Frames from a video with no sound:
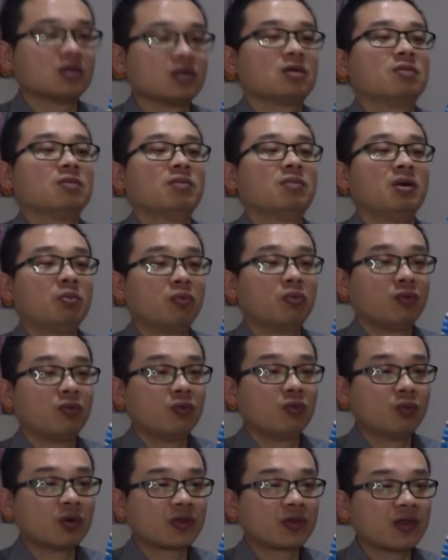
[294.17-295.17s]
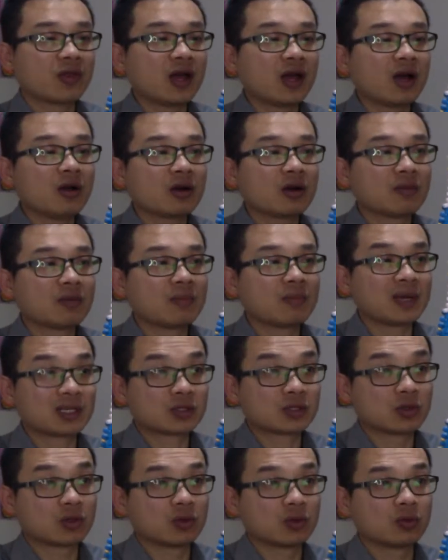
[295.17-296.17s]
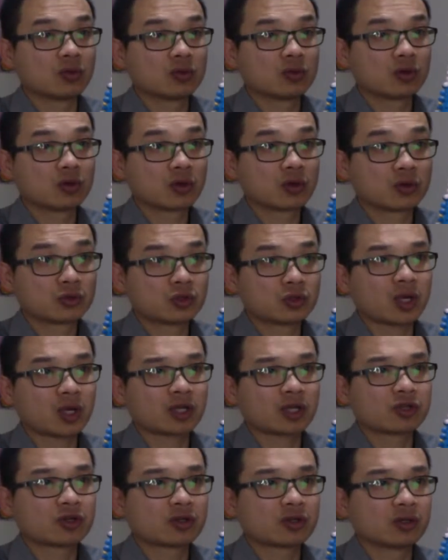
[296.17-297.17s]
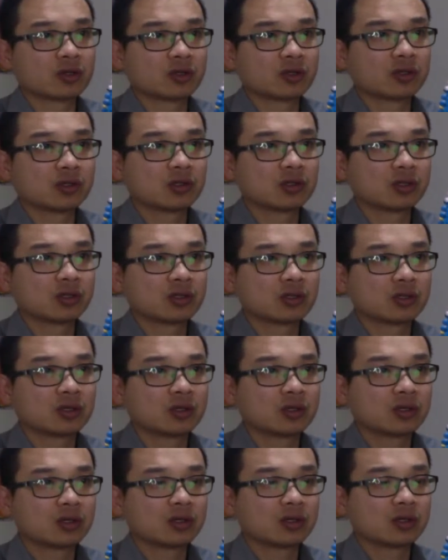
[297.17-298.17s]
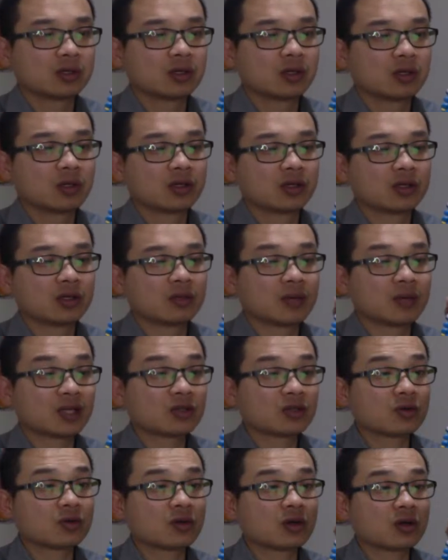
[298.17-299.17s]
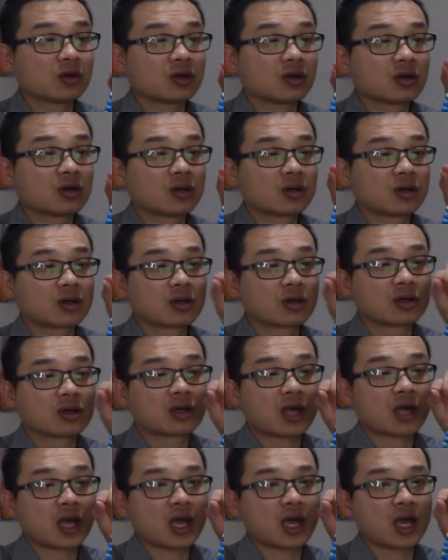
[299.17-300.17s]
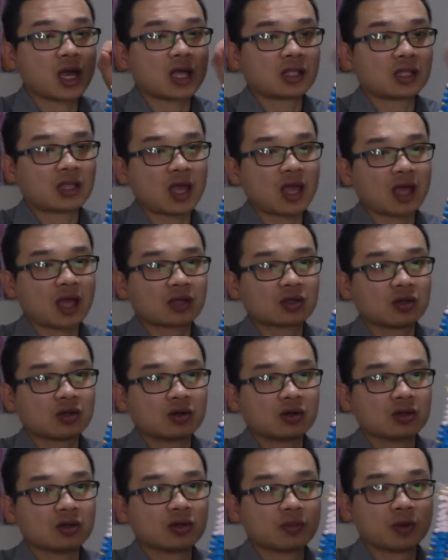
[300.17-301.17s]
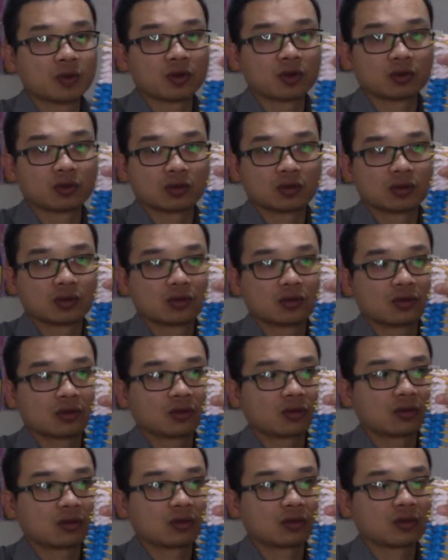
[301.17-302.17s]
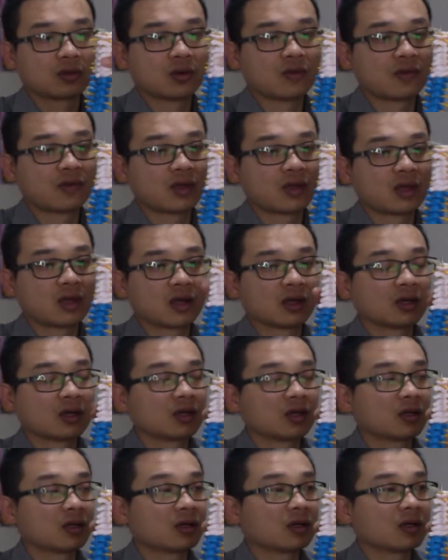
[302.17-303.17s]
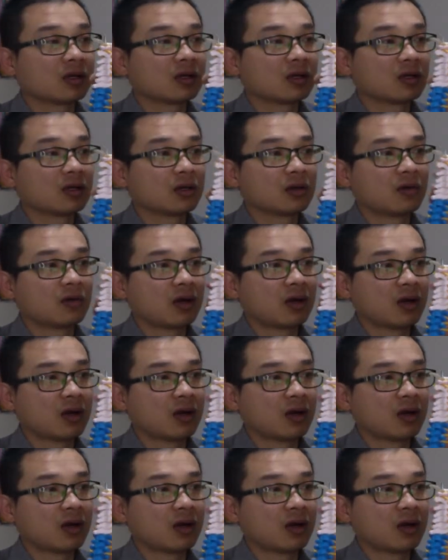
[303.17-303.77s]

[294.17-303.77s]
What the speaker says: but without the muscle contraction, the muscle attached on the bone over here, right?